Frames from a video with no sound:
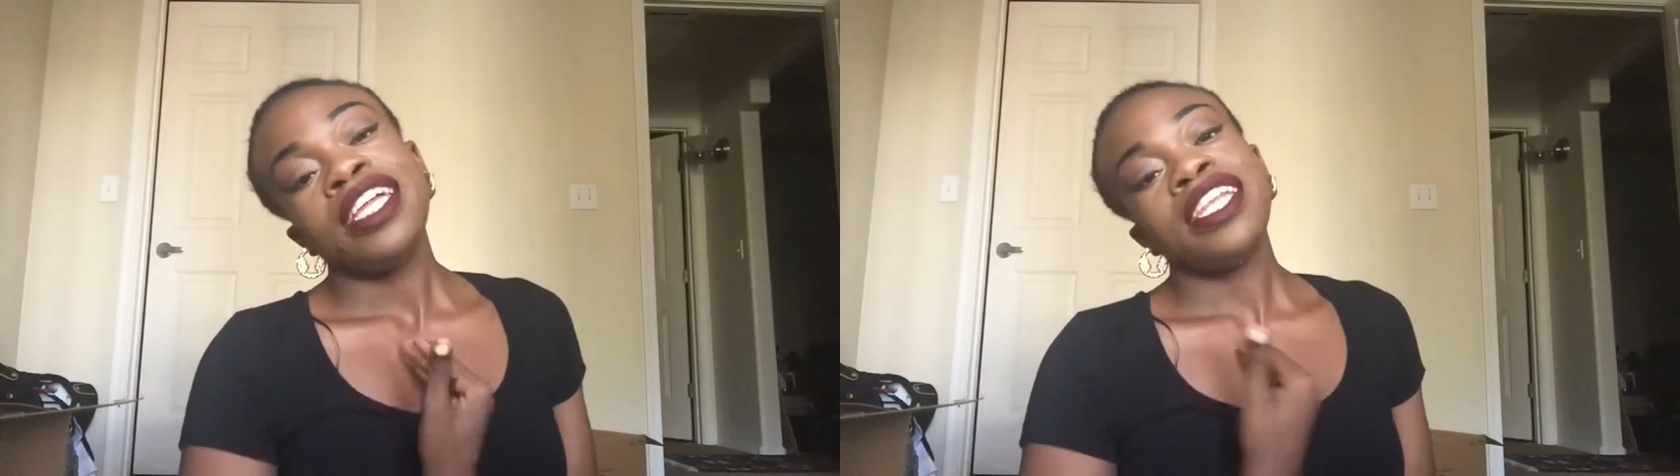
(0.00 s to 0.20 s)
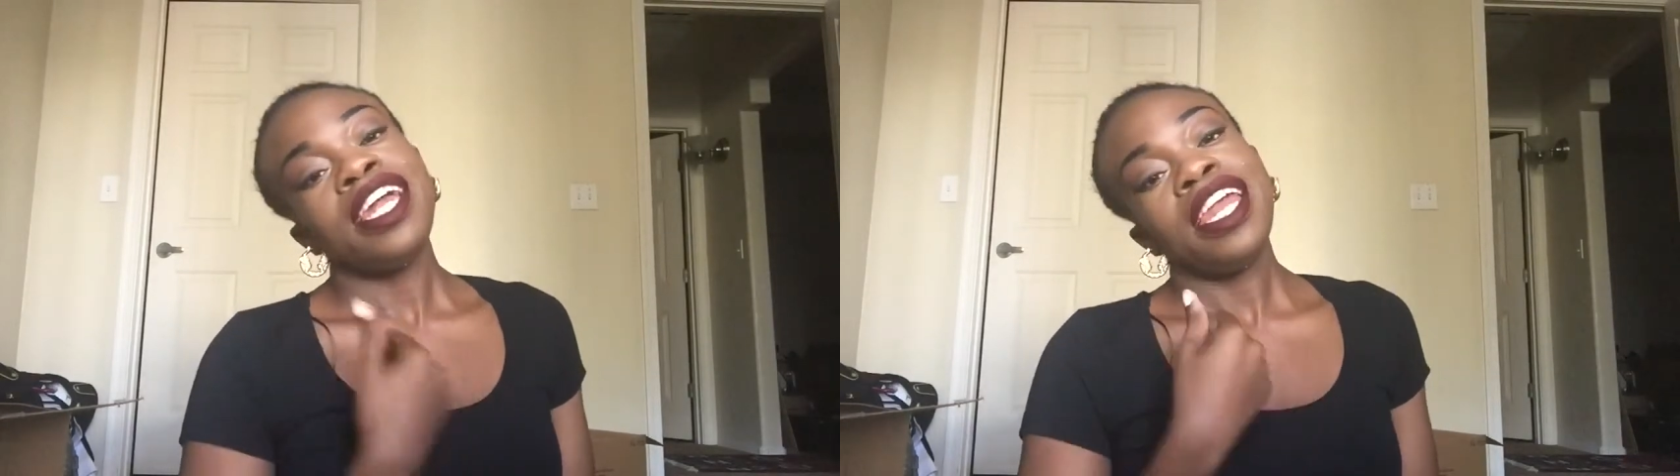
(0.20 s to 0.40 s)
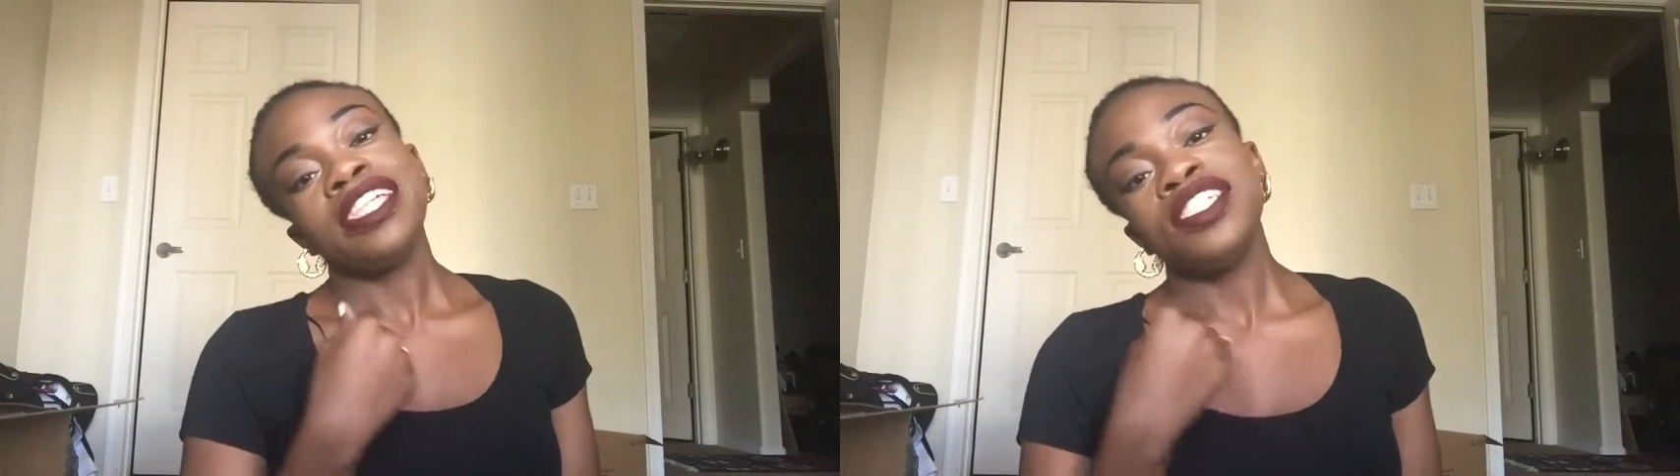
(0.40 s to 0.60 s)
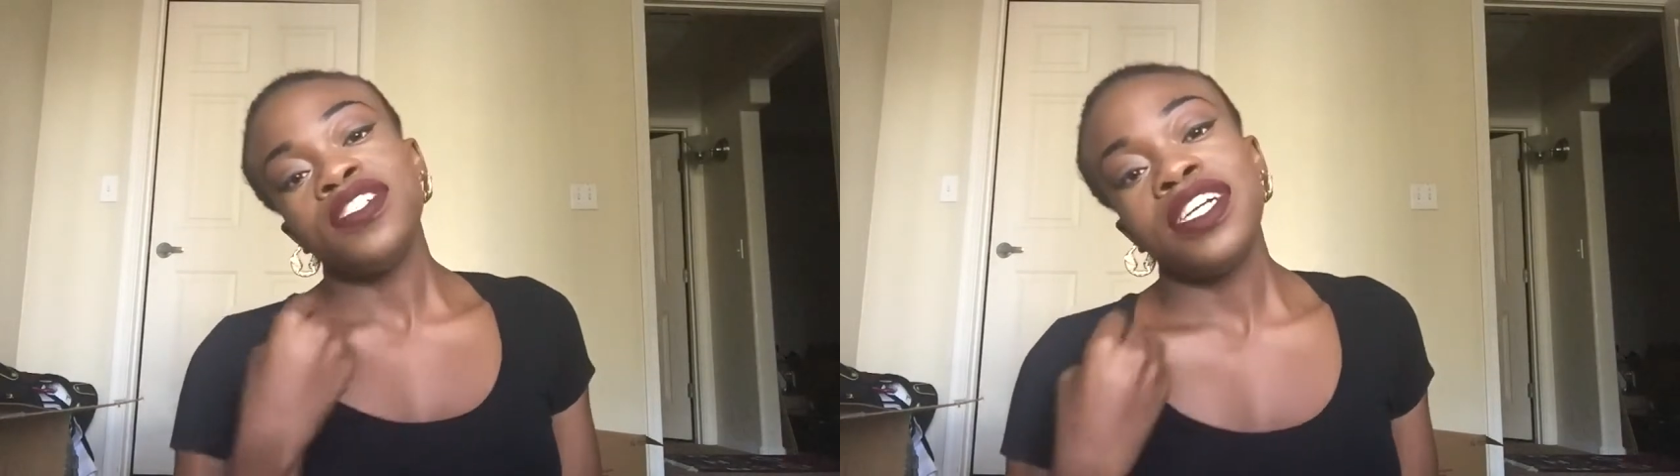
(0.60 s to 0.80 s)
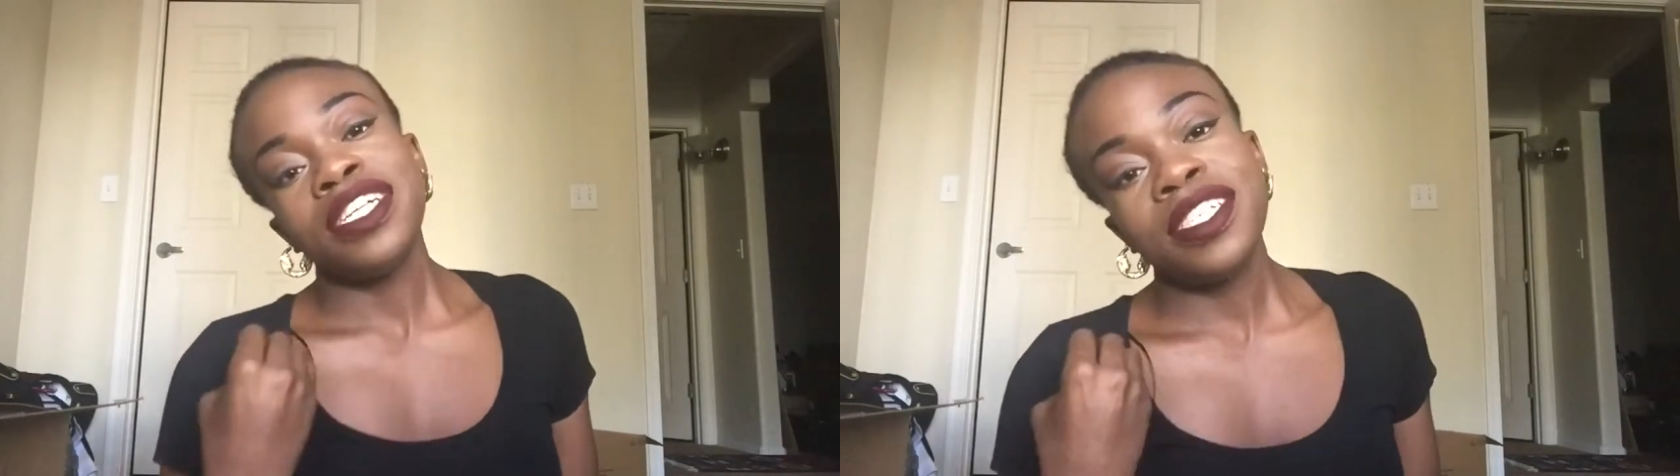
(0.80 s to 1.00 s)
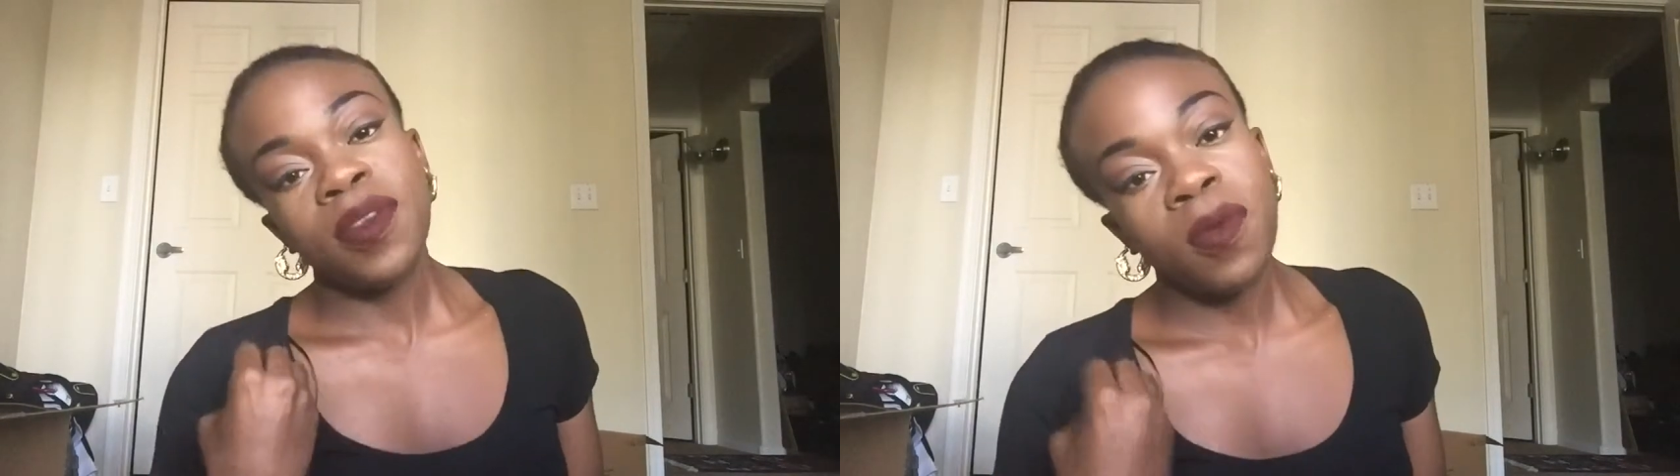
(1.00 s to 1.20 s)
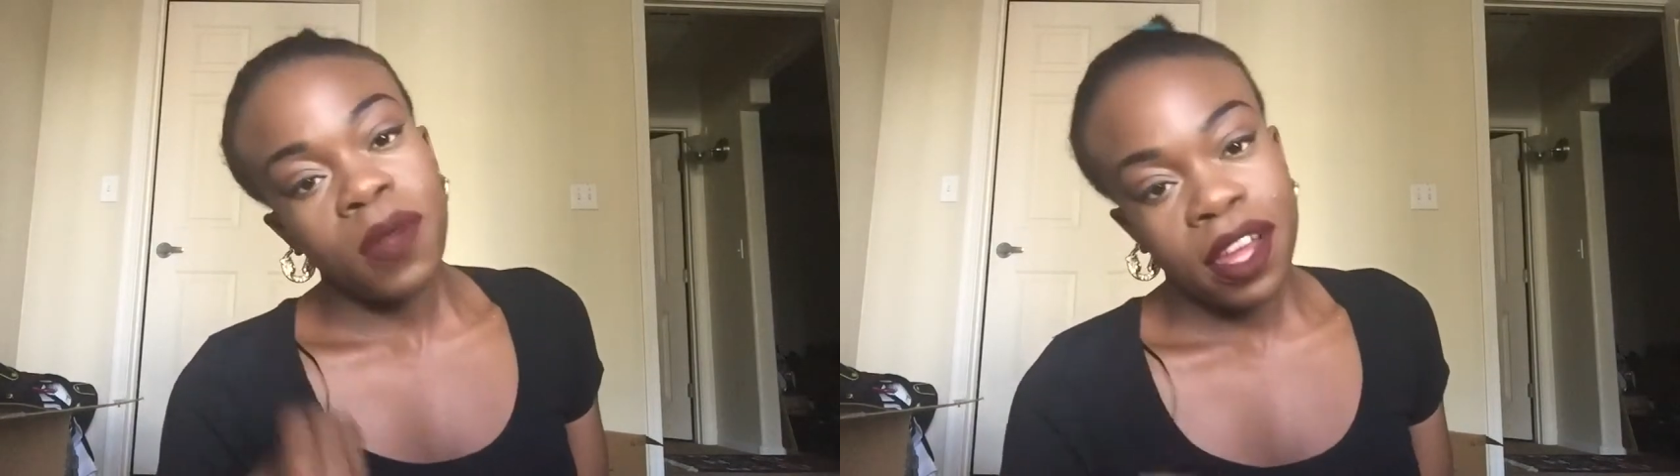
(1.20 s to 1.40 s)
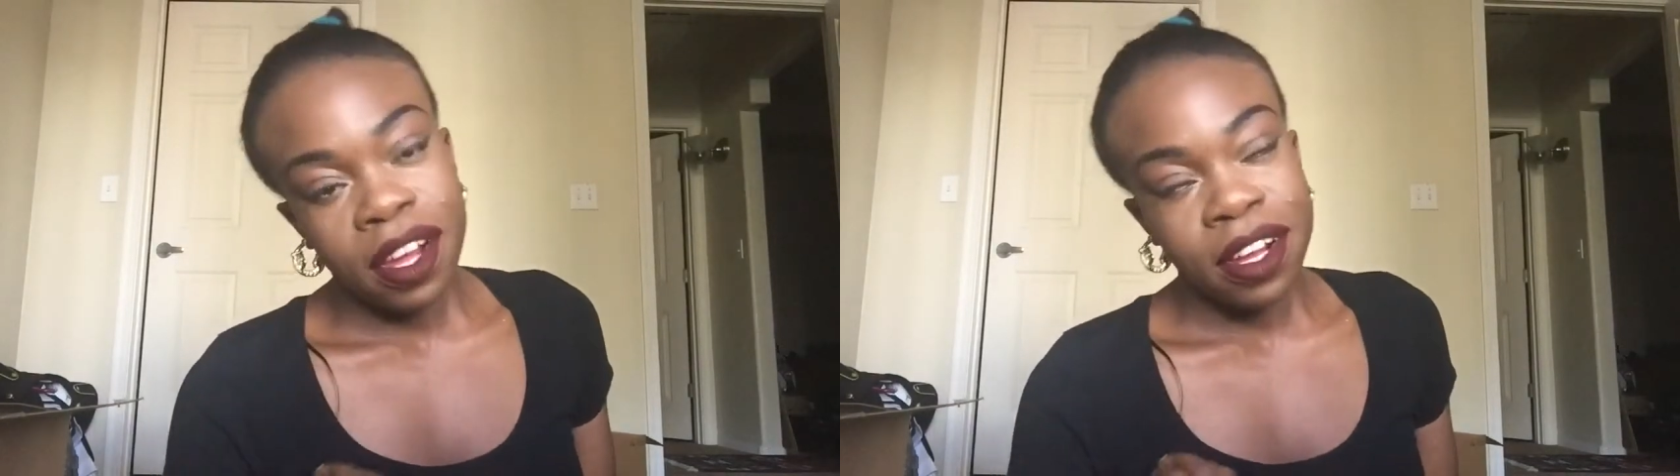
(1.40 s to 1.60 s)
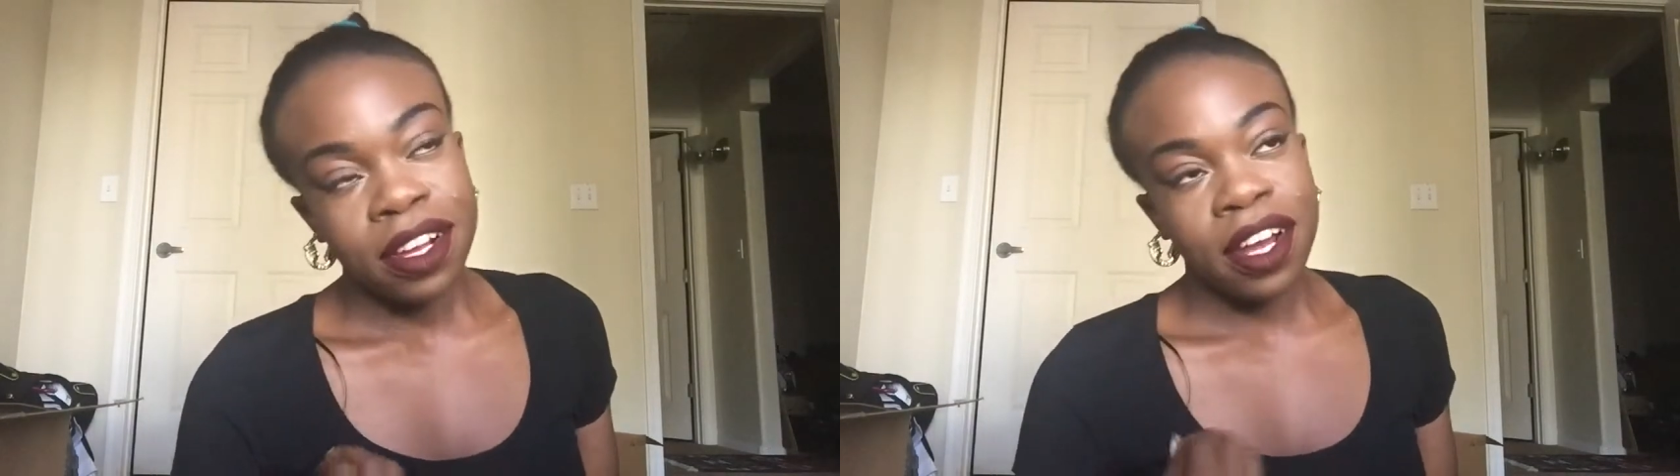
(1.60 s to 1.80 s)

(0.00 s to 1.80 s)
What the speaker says: that Nigerians wear.